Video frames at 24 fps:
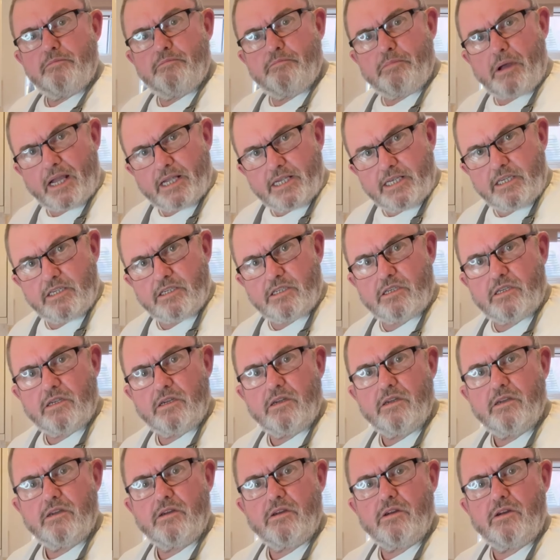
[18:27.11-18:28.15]
based
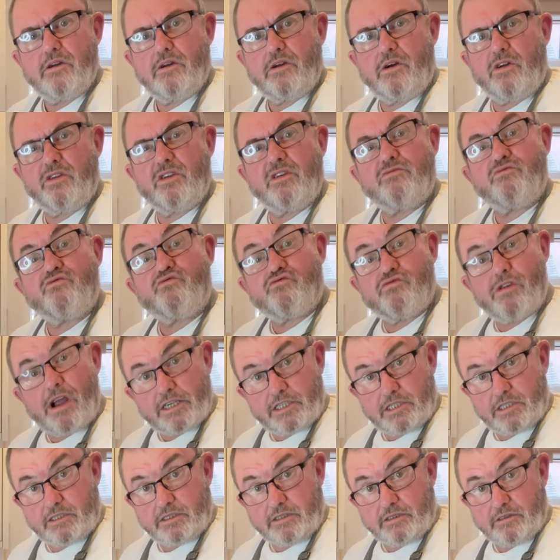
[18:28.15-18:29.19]
on a
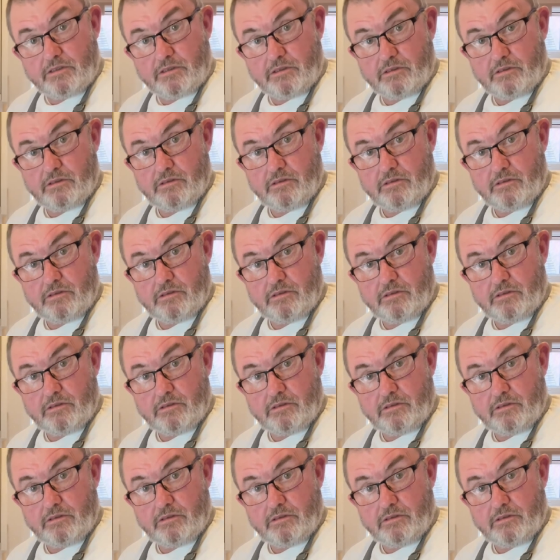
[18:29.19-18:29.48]
Russian